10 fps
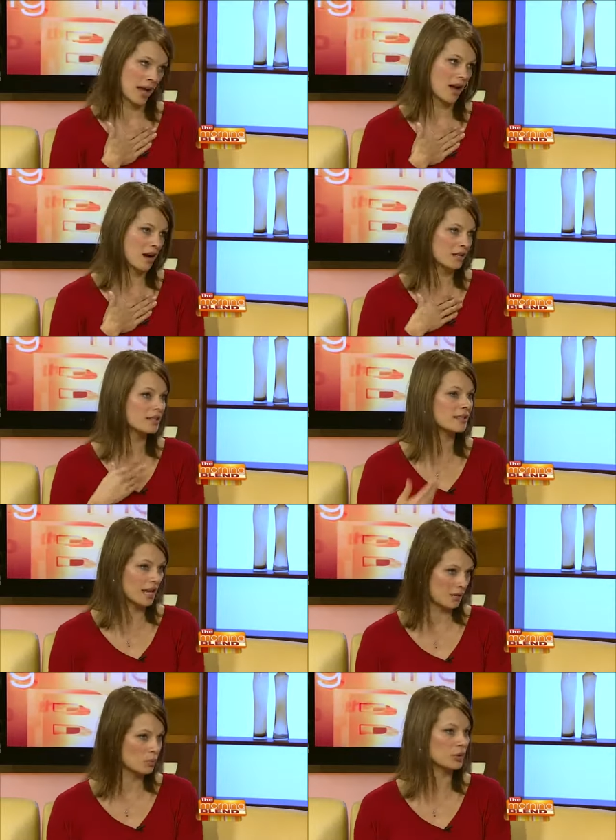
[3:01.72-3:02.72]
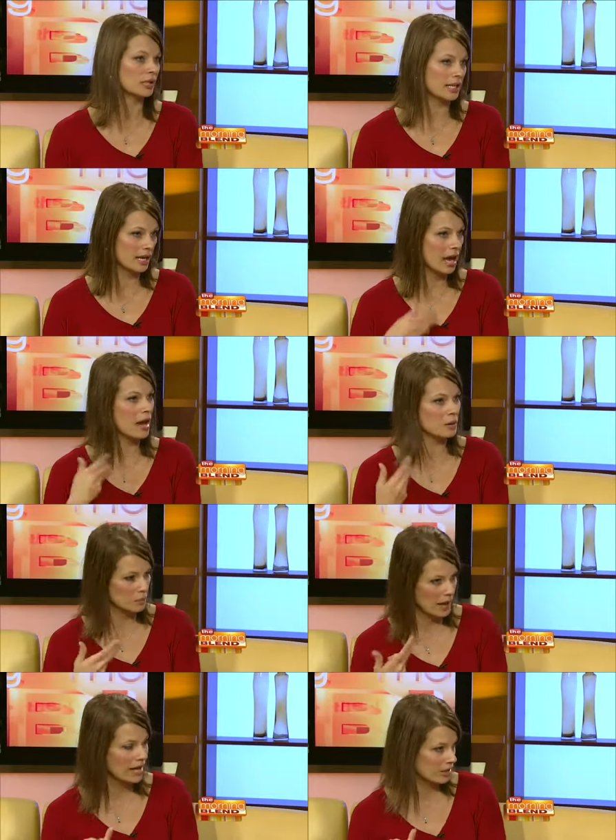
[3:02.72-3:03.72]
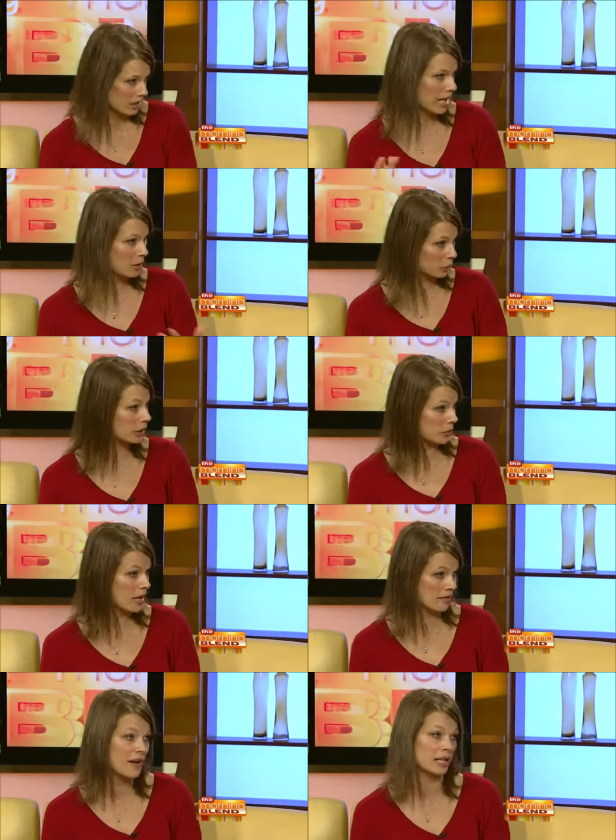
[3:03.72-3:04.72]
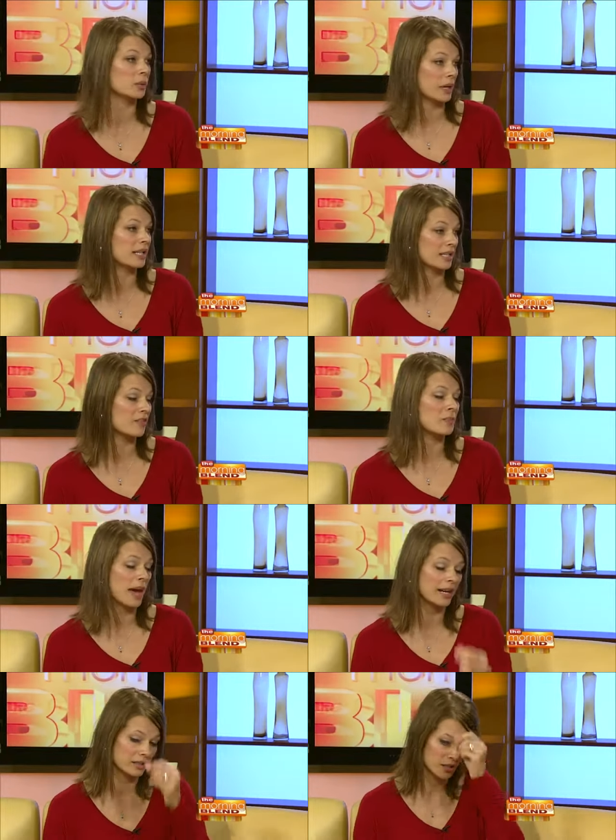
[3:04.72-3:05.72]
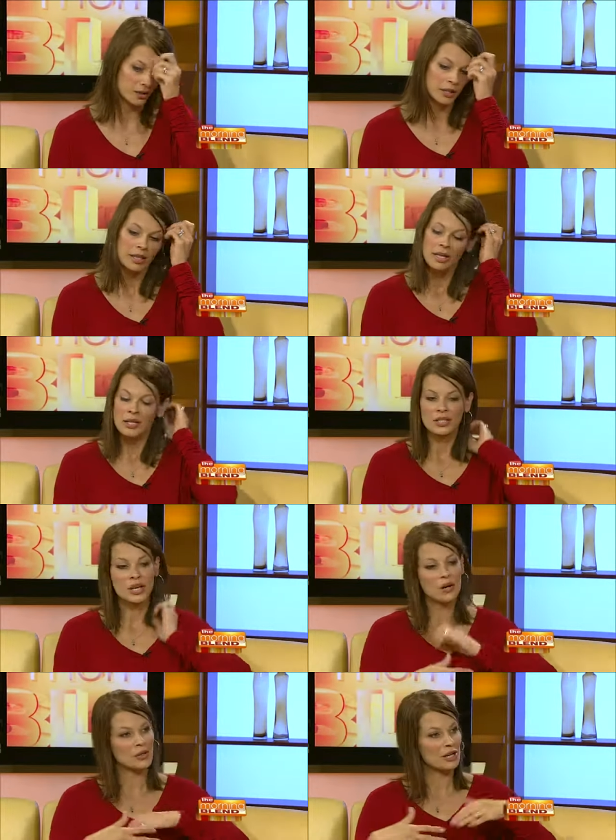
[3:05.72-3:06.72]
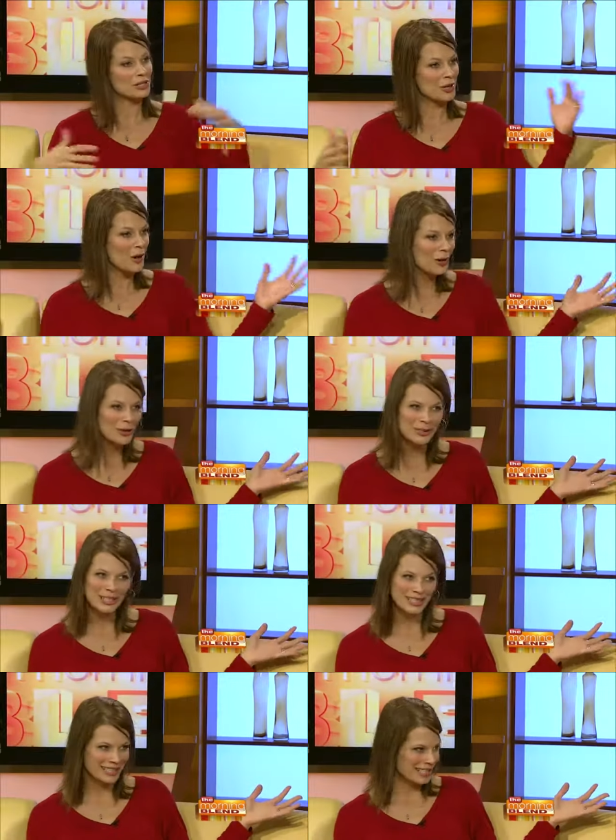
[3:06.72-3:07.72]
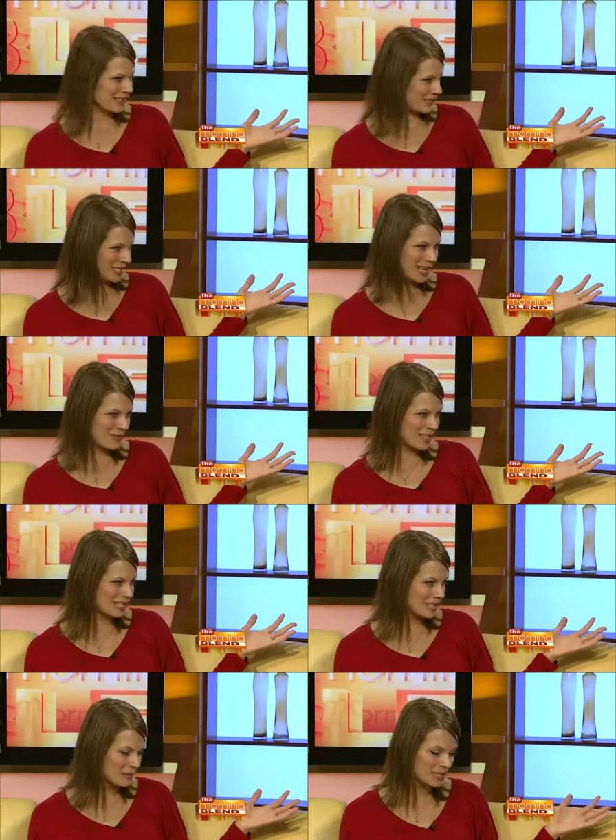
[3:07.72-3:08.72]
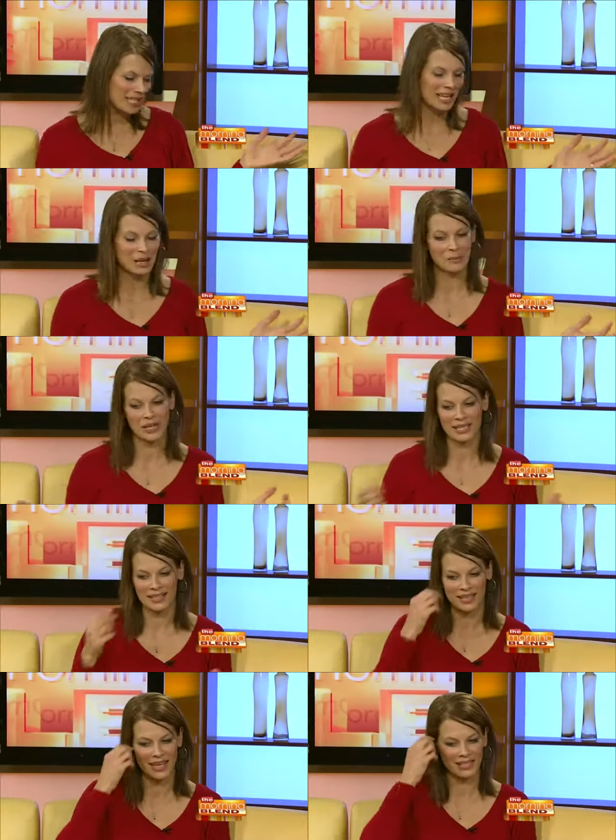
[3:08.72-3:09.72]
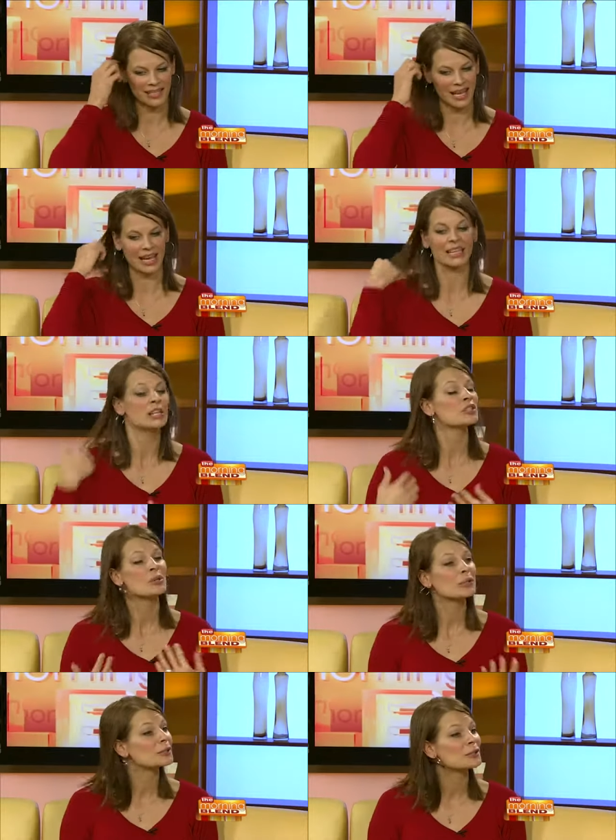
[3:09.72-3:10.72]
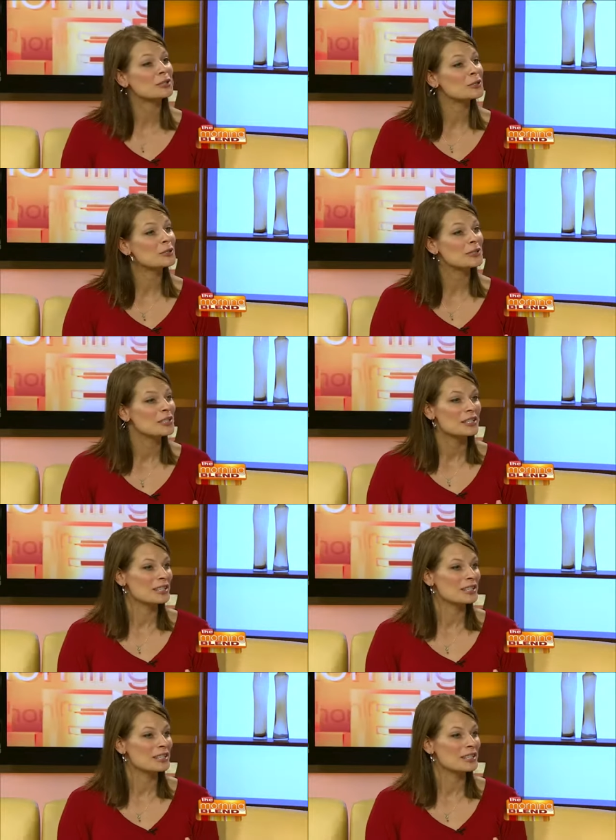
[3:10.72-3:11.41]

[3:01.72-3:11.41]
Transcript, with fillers: to my heart that mm-hmm. really I, matter that I really want to find a way to give back to. So there's a whole litany of stuff that's going to be taking place on that day to include